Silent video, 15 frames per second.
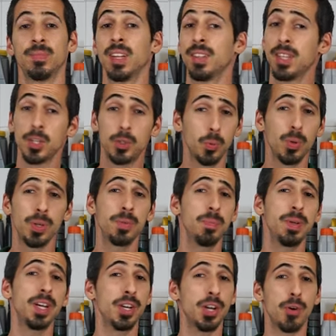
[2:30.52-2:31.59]
This wouldn't
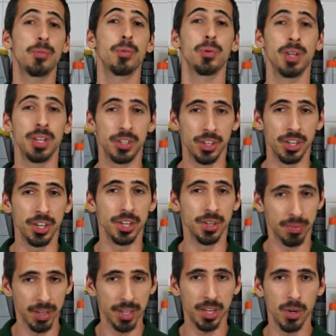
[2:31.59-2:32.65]
be an off-road engineered
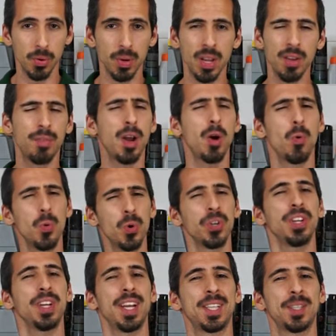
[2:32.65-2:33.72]
video if I
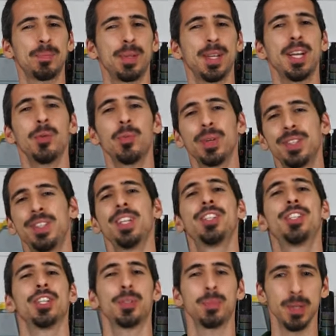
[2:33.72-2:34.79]
wouldn't explain what the
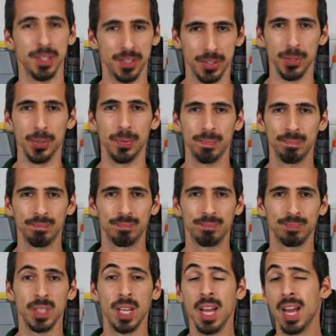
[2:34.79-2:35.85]
adjustments do.
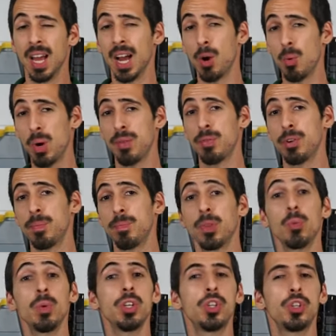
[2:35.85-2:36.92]
However,
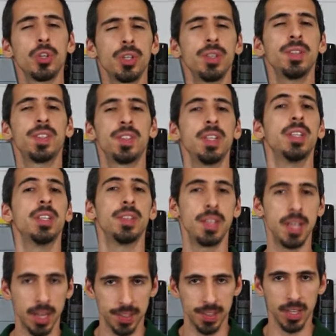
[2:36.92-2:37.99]
we shouldn't see the
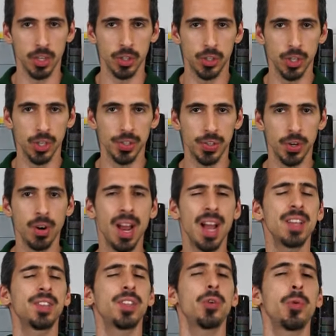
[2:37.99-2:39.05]
TXN adjuster
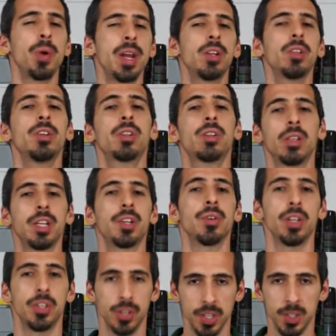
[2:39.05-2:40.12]
as a regular
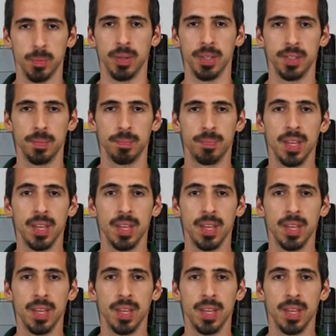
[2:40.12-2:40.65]
clicker adjustment.